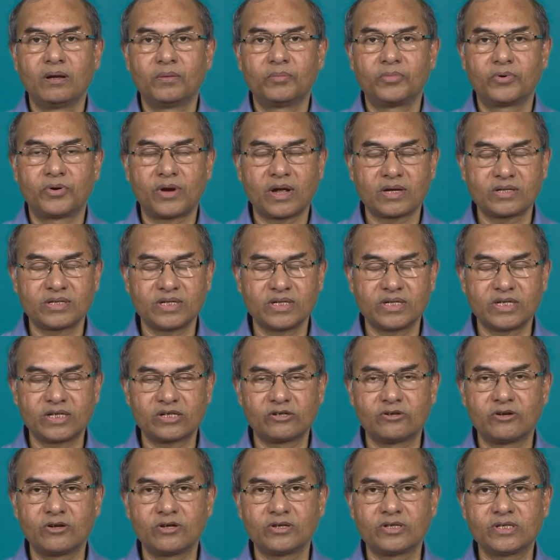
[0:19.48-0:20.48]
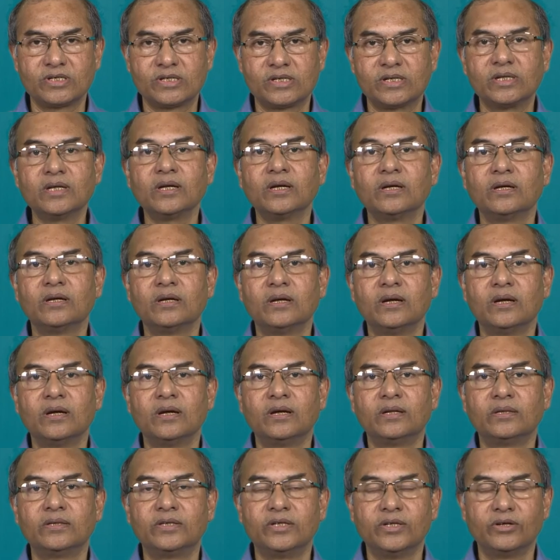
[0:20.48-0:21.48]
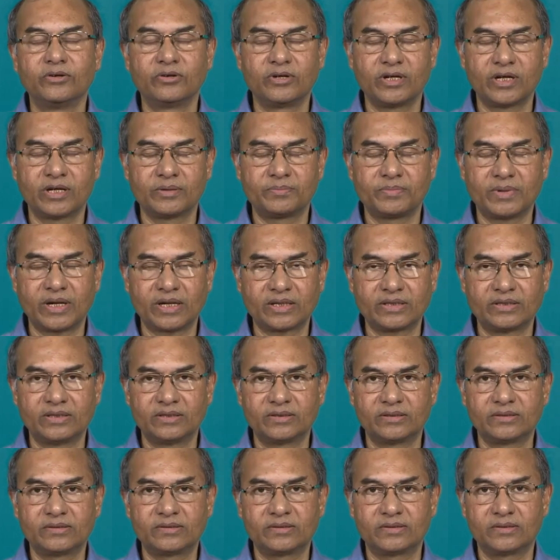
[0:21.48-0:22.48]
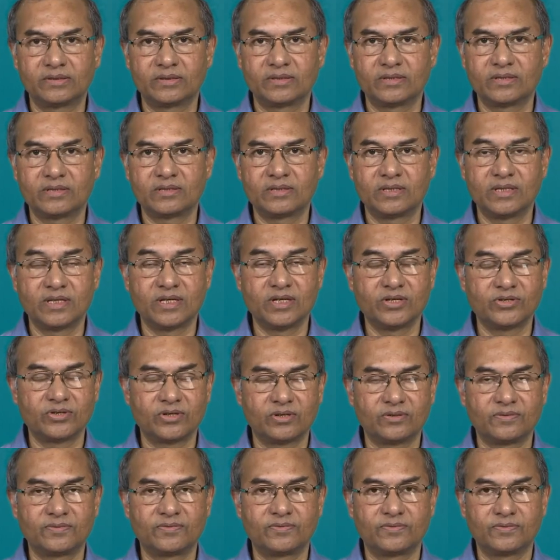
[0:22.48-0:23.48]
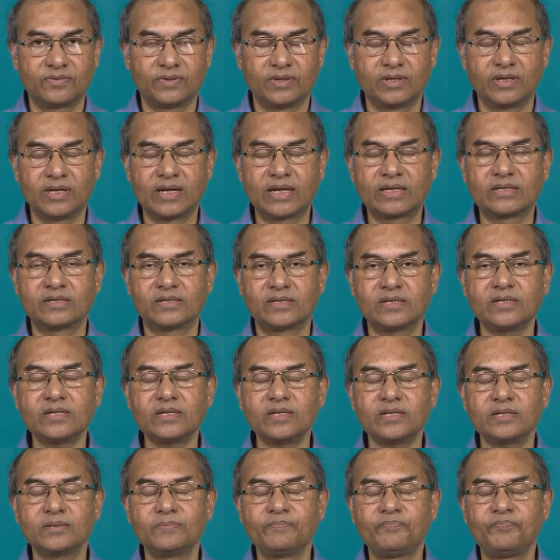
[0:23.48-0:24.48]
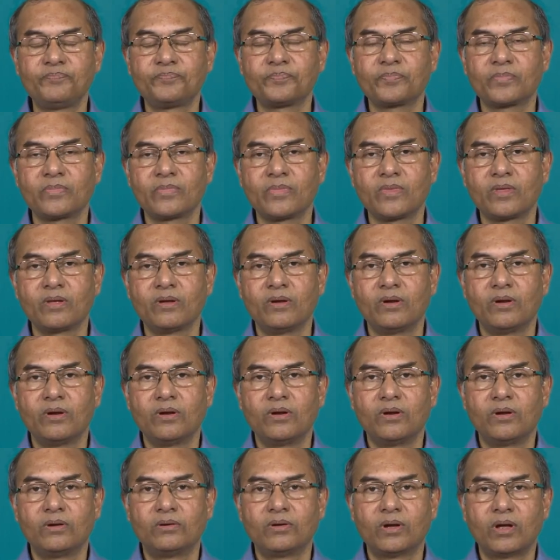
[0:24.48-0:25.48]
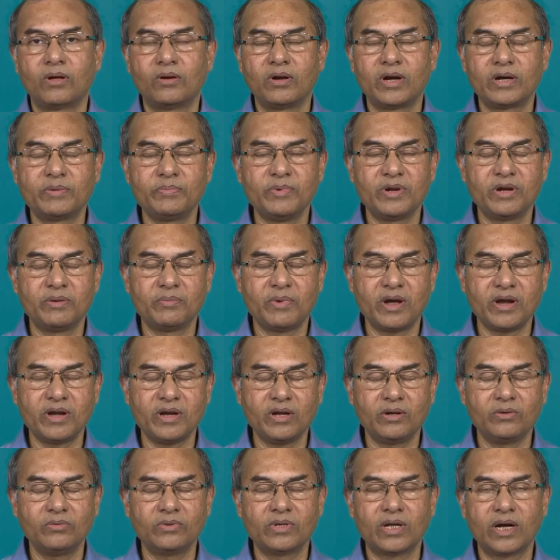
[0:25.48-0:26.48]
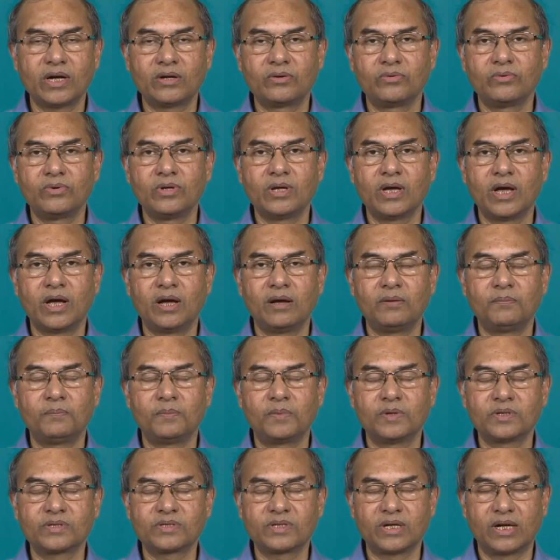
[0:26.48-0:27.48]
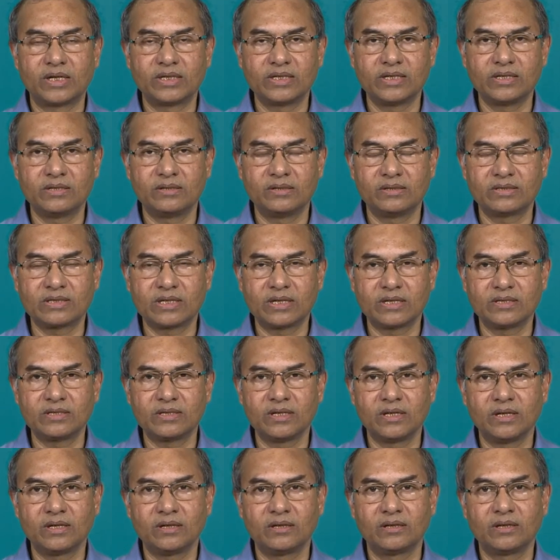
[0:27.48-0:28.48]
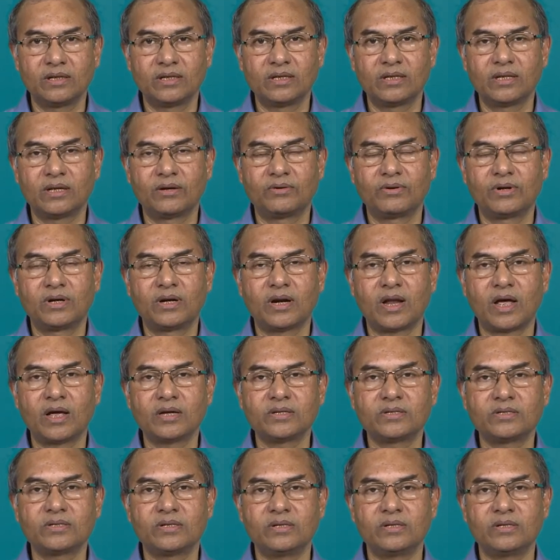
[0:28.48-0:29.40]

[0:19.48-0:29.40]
production technology theory and practice uh, series of uh, lectures. Now, let me remind you that we have started discussing in our last